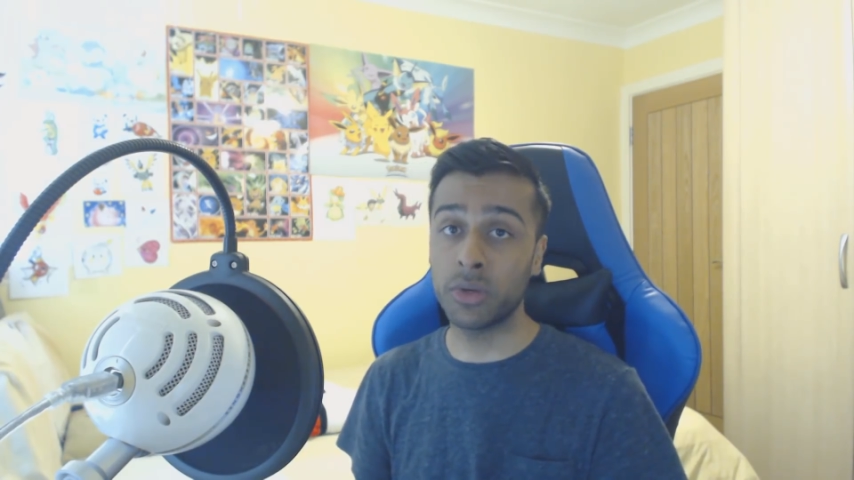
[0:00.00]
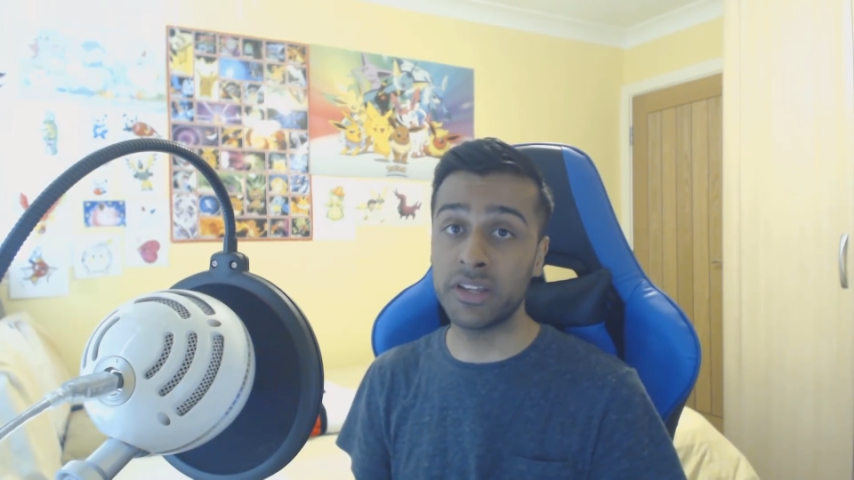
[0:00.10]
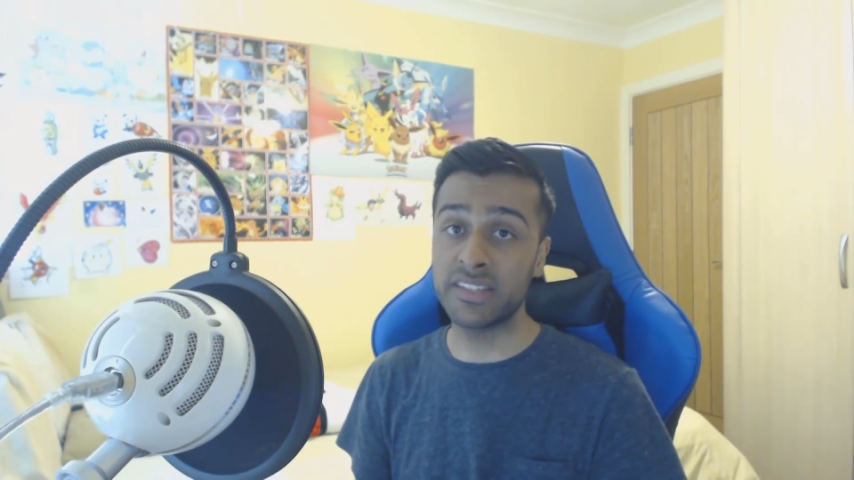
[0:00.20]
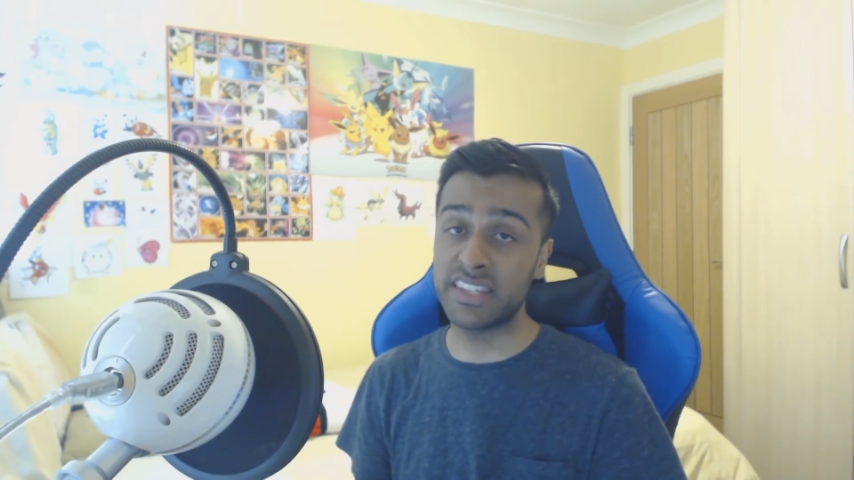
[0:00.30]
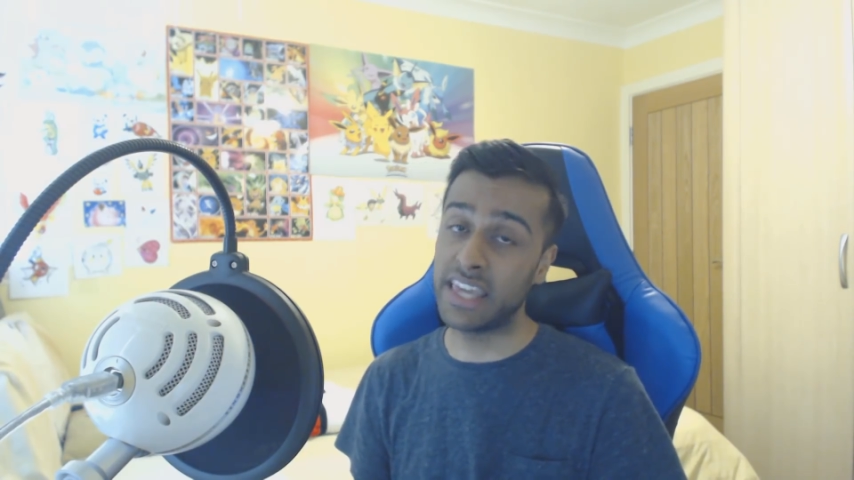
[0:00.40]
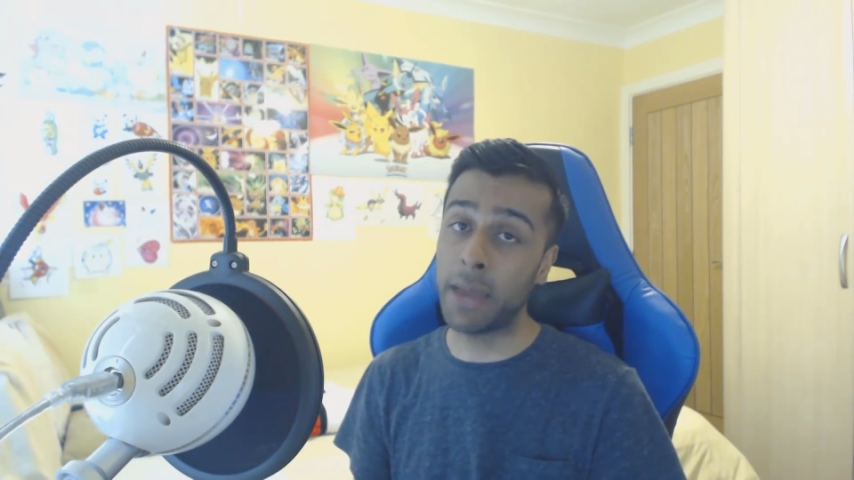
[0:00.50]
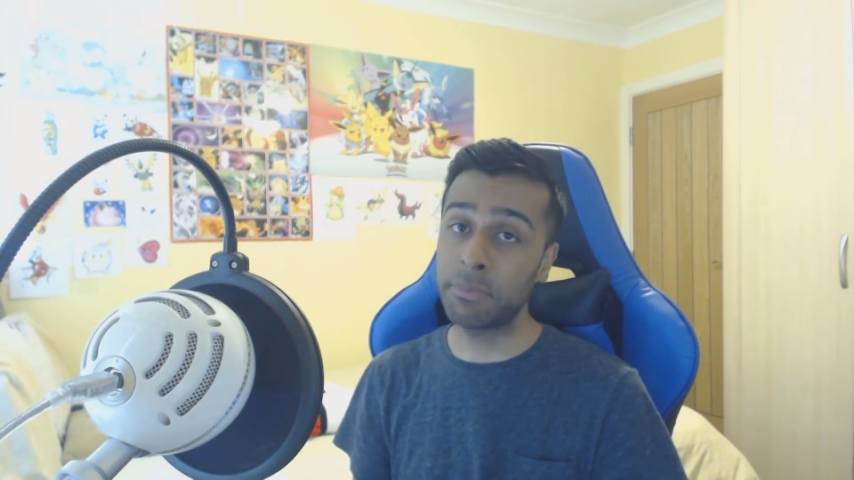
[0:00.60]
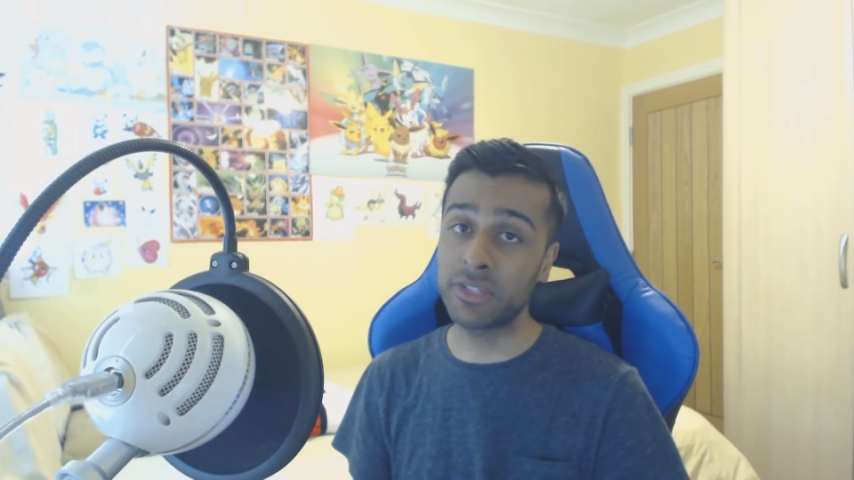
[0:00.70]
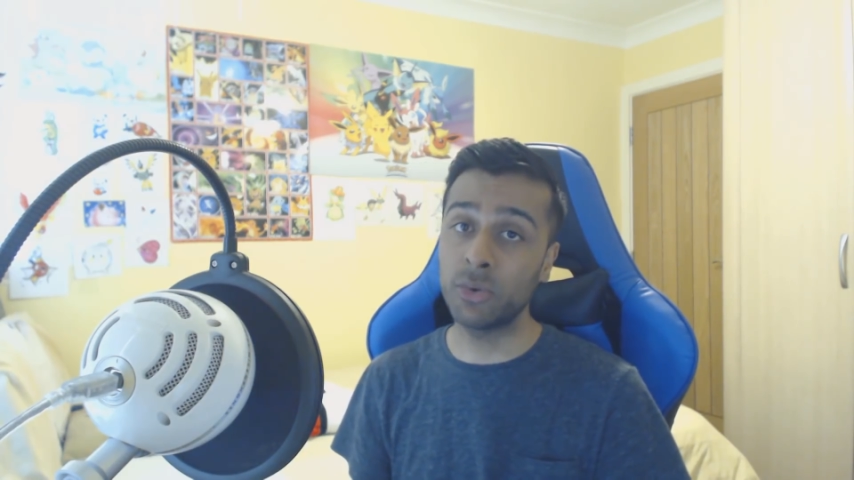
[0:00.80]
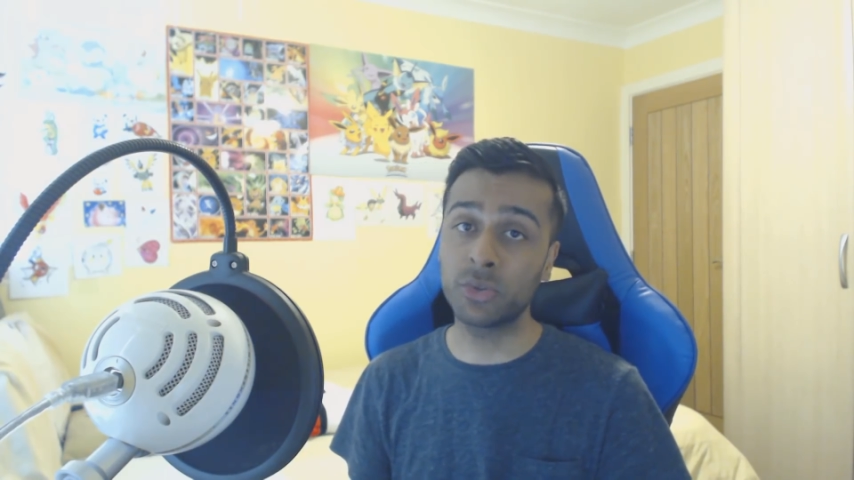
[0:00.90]
was the
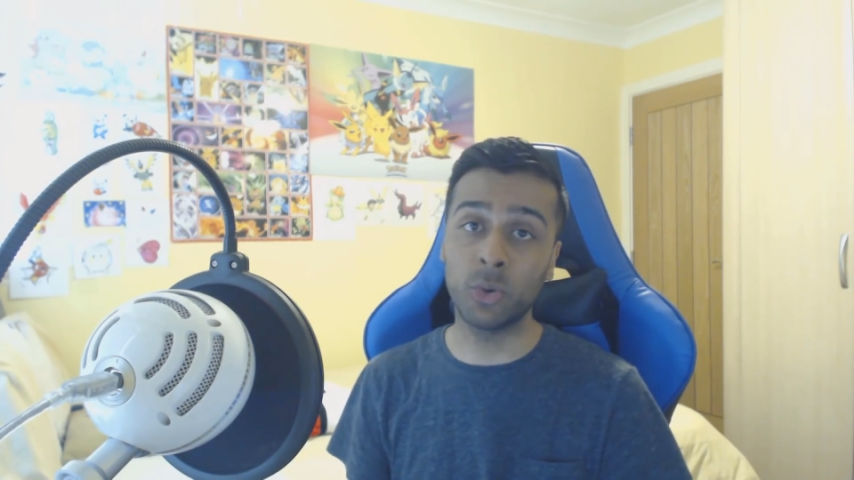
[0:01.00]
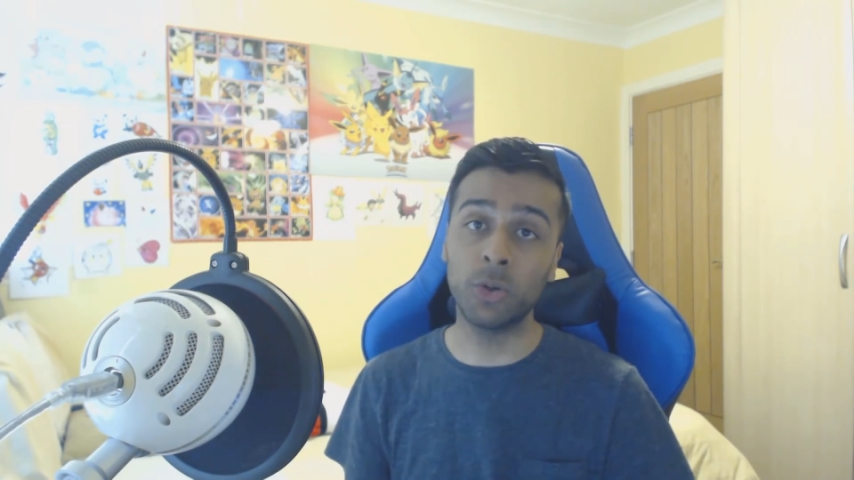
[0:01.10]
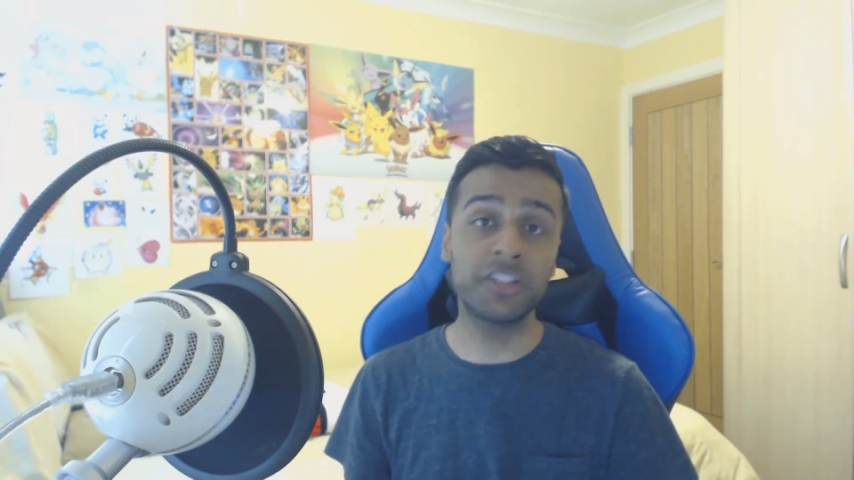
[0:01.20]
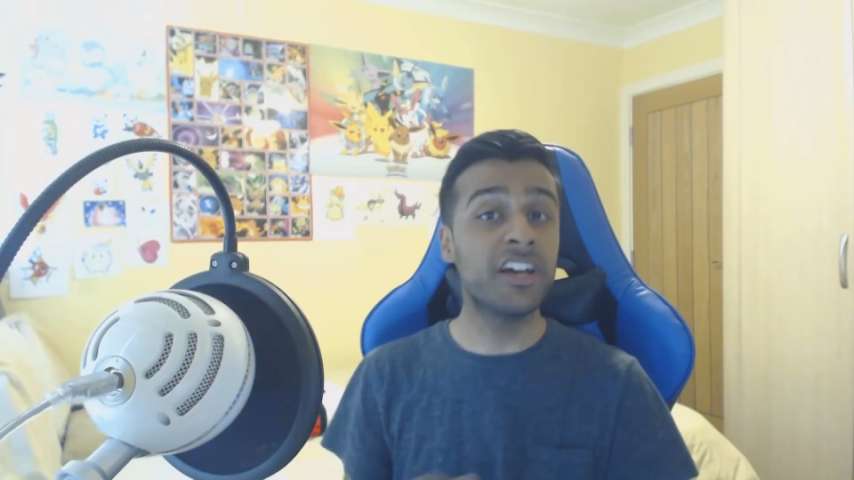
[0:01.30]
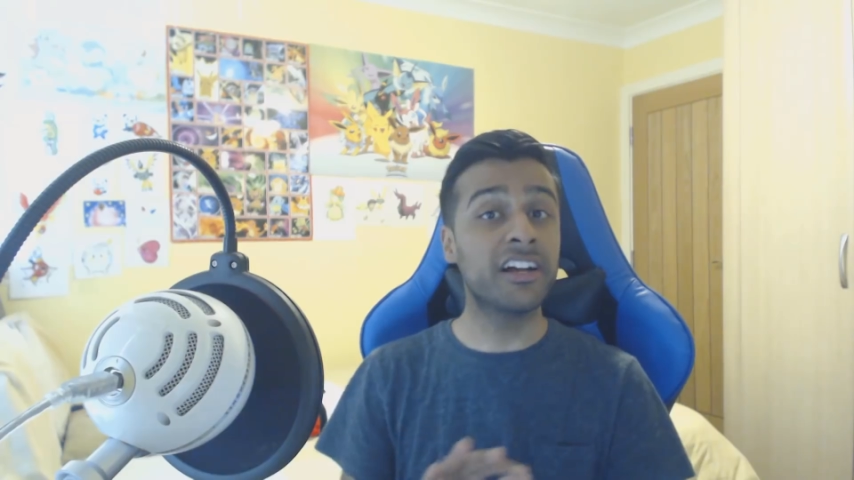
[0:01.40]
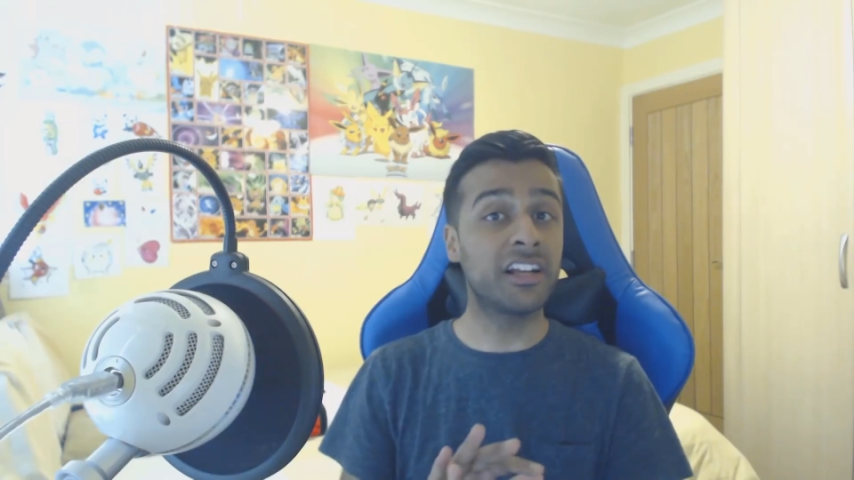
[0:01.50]
episode called